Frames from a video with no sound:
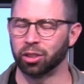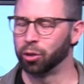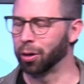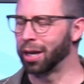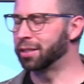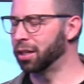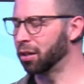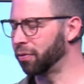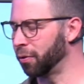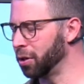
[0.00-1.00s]
grace here
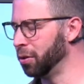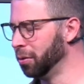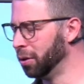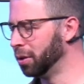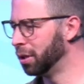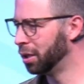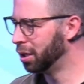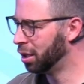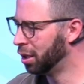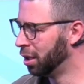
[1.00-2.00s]
for you.
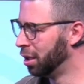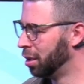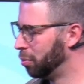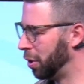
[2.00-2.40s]
But